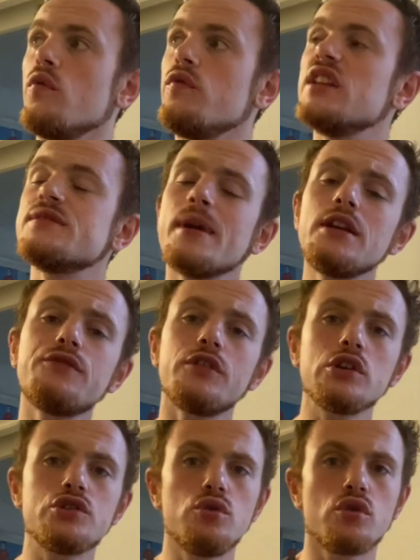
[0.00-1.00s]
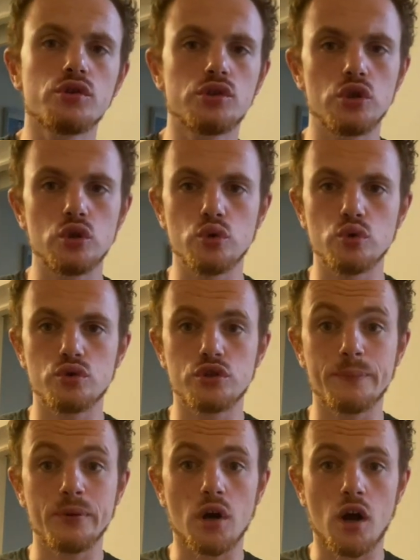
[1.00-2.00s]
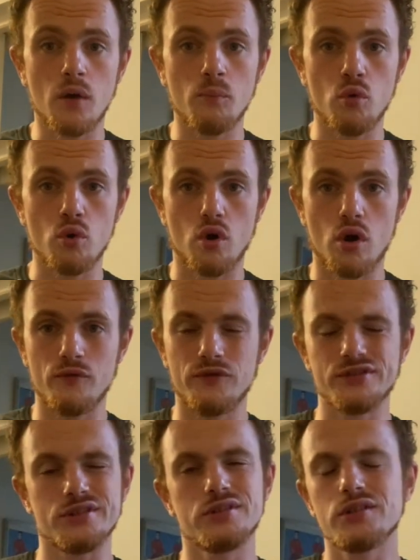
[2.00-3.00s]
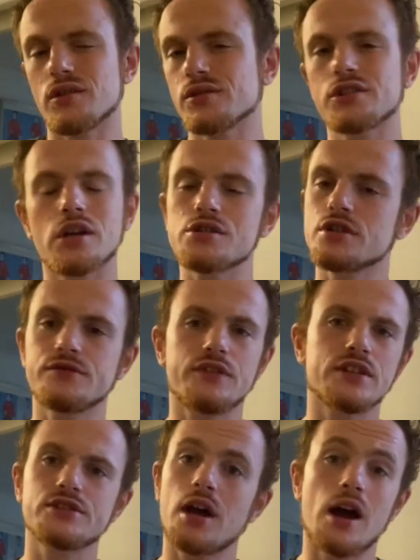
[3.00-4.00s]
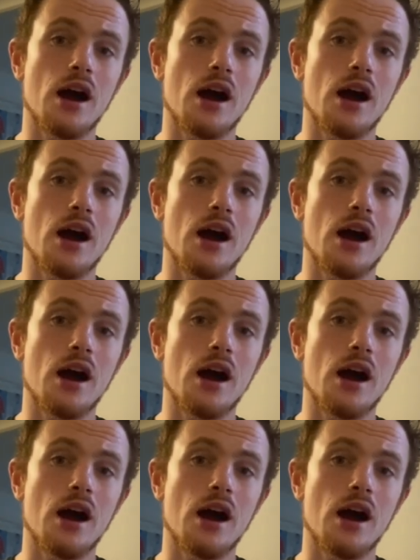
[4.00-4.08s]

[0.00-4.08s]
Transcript: there's many things you can do to become more confident, you know, such as things like,